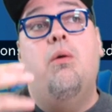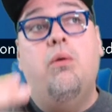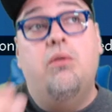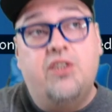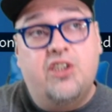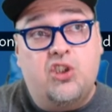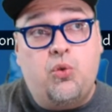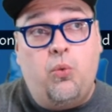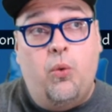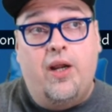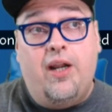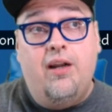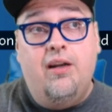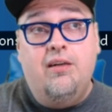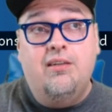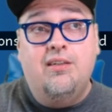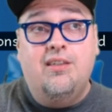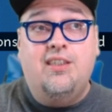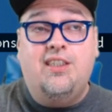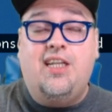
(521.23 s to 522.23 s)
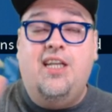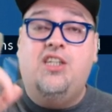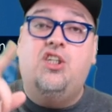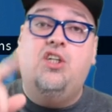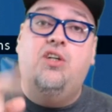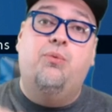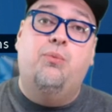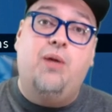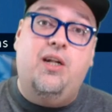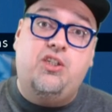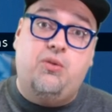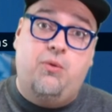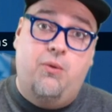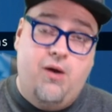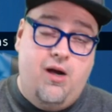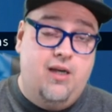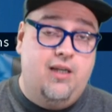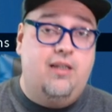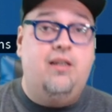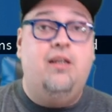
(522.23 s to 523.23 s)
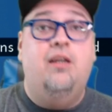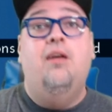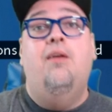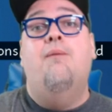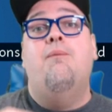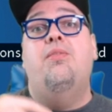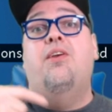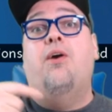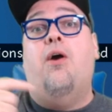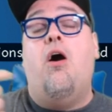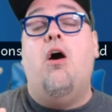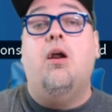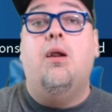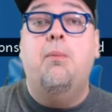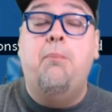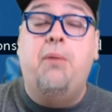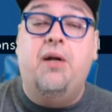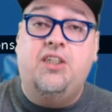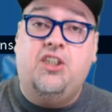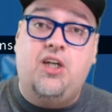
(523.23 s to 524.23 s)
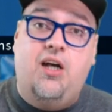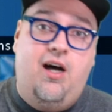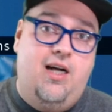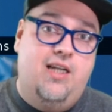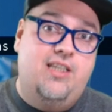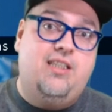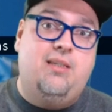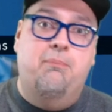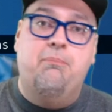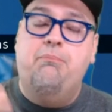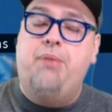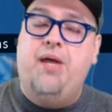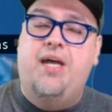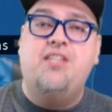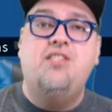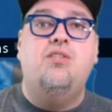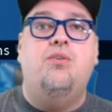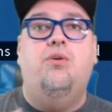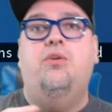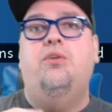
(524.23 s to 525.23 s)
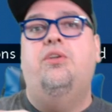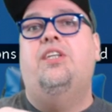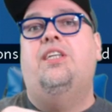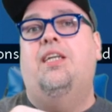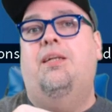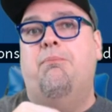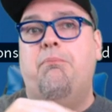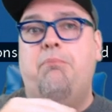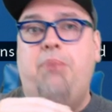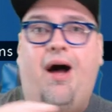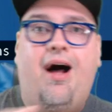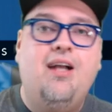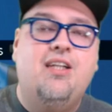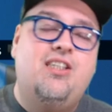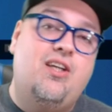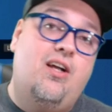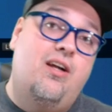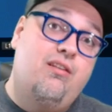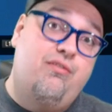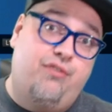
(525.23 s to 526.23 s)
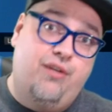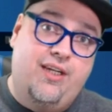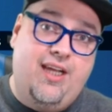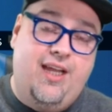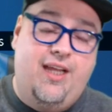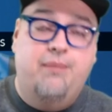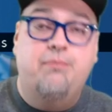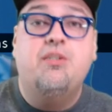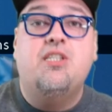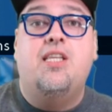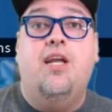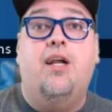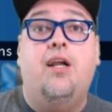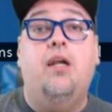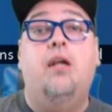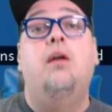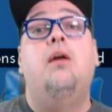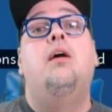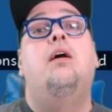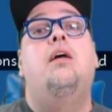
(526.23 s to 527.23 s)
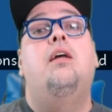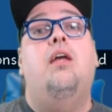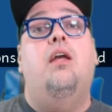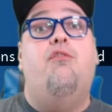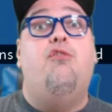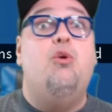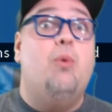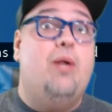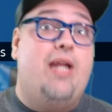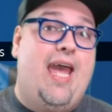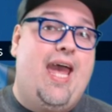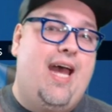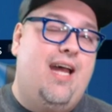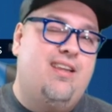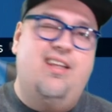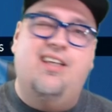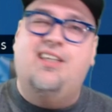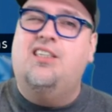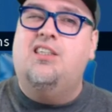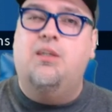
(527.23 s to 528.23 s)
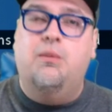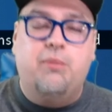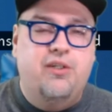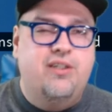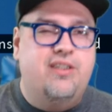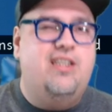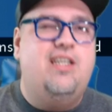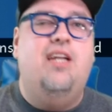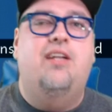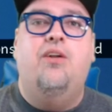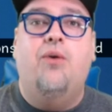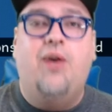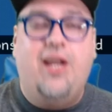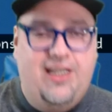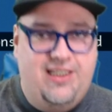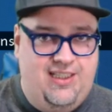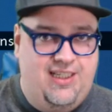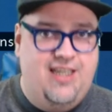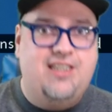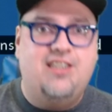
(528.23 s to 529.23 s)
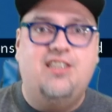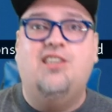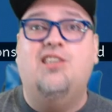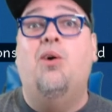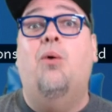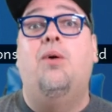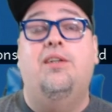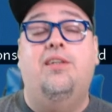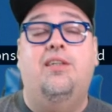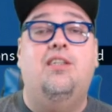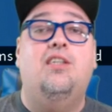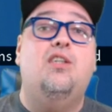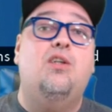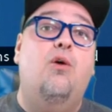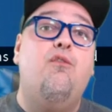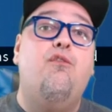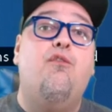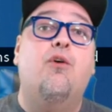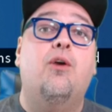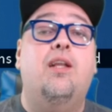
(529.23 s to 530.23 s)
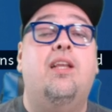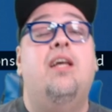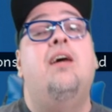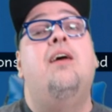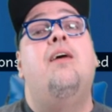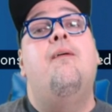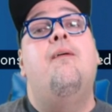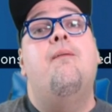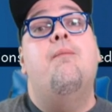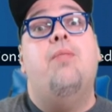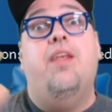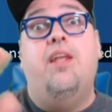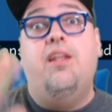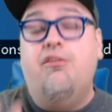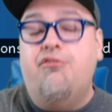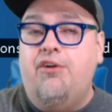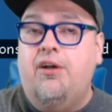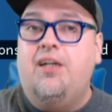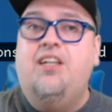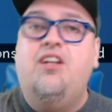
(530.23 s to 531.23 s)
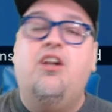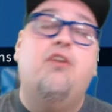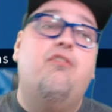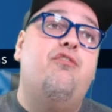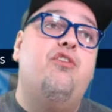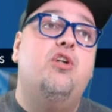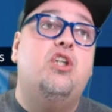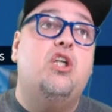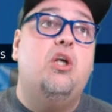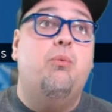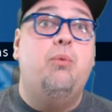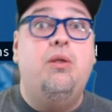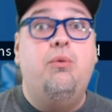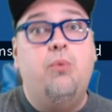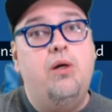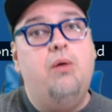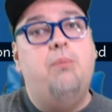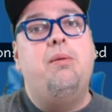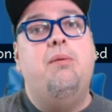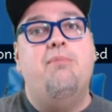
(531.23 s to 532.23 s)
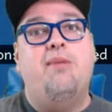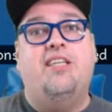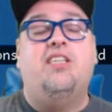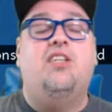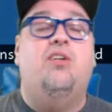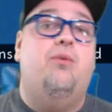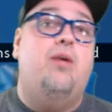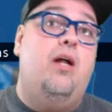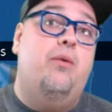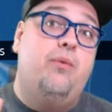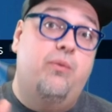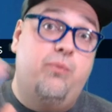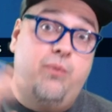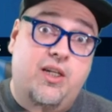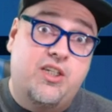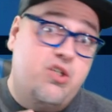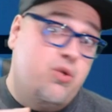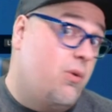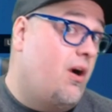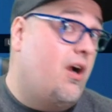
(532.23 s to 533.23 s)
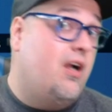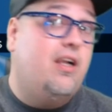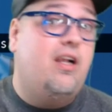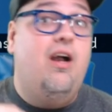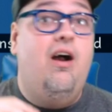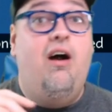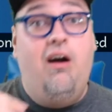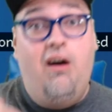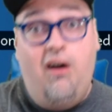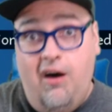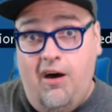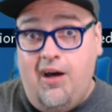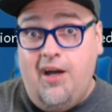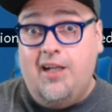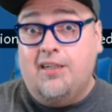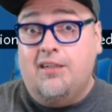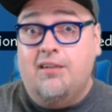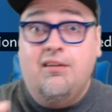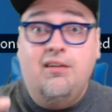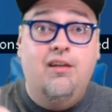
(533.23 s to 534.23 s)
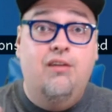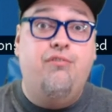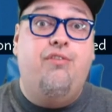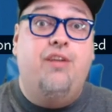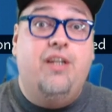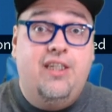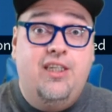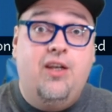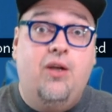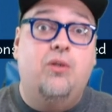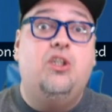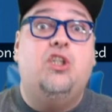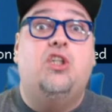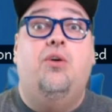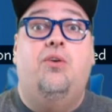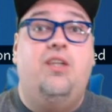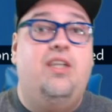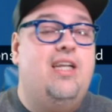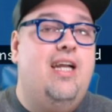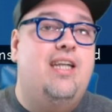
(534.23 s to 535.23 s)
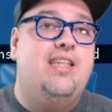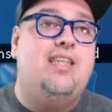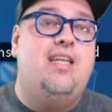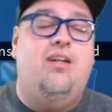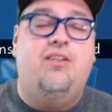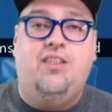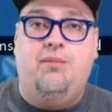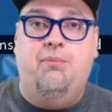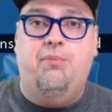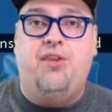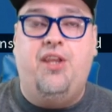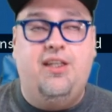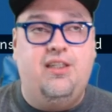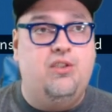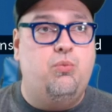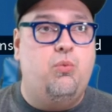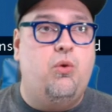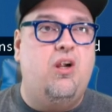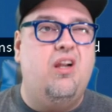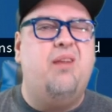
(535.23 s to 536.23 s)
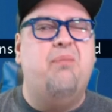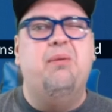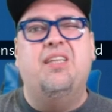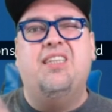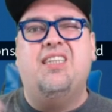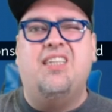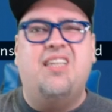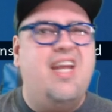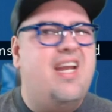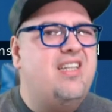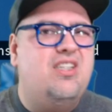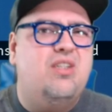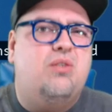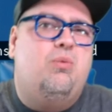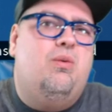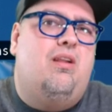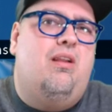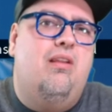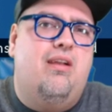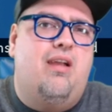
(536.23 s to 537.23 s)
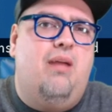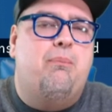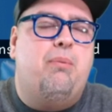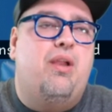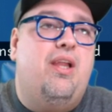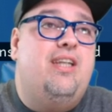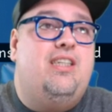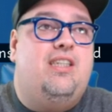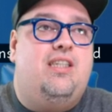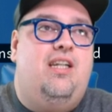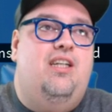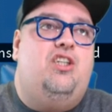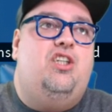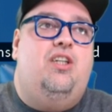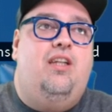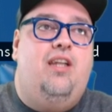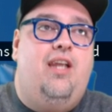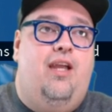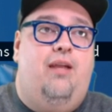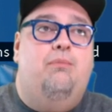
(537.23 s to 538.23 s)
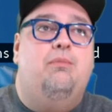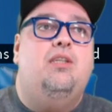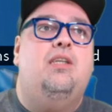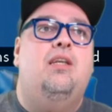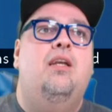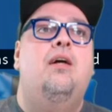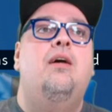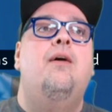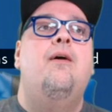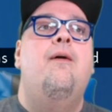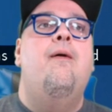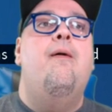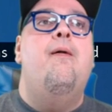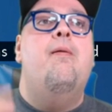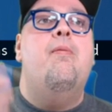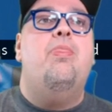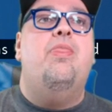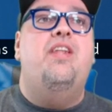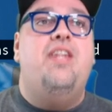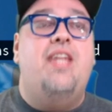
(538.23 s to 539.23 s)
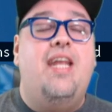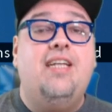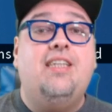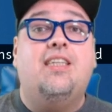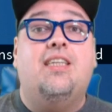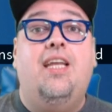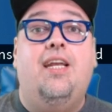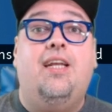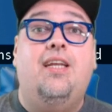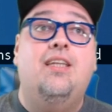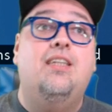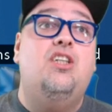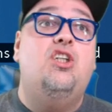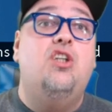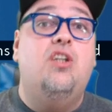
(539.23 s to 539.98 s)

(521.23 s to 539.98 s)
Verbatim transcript: Square takes you to RetroArch. There are a bunch of awesome bezels and box art for games there if you want to add like Super Nintendo, NES, so on and so forth. In the very near future, we will be messing around with RetroArch on a video showing you guys how some things work, but today just wanted to look at PlayStation games. The next thing is you